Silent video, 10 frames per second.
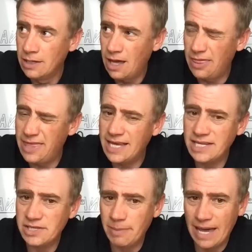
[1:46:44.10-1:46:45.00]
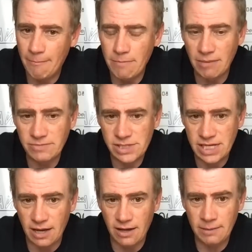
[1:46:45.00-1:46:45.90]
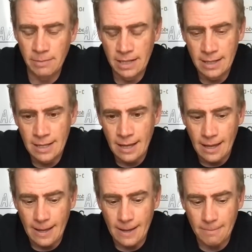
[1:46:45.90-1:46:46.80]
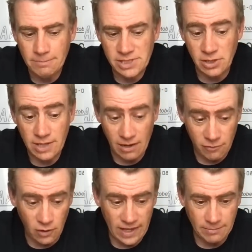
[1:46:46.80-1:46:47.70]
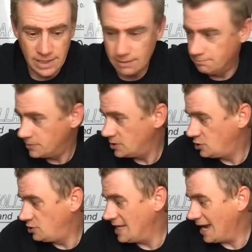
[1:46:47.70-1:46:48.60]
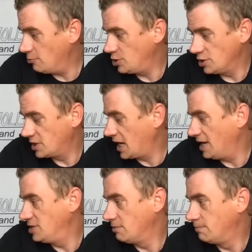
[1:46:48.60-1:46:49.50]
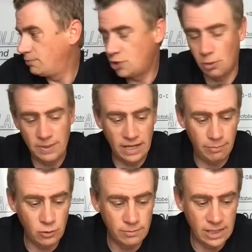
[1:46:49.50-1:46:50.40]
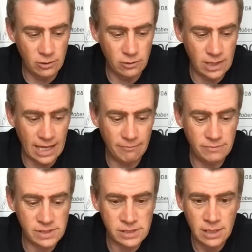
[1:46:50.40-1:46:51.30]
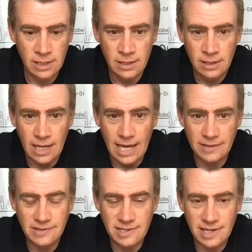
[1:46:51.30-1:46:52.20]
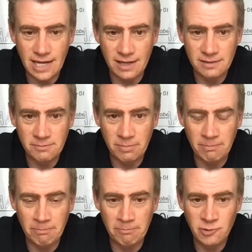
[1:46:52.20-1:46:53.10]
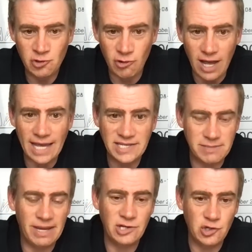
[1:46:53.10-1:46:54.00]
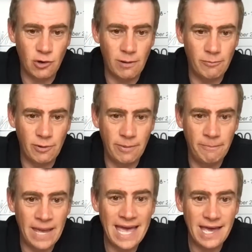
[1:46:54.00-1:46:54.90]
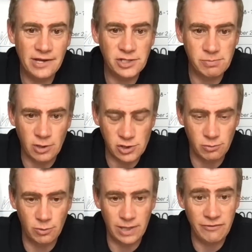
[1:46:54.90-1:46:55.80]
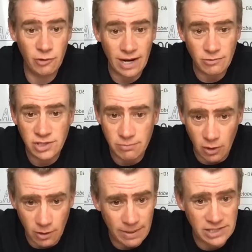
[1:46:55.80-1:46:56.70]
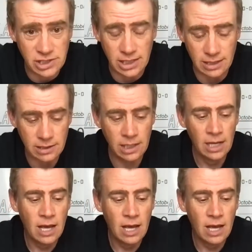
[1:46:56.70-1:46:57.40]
I think it's about a month's time. So, yeah, I've got them done. Now it's just a case of topping up all my hook lengths and, yeah, trying to make sure I'm prepared as possible. But if you're out tomorrow, best of luck.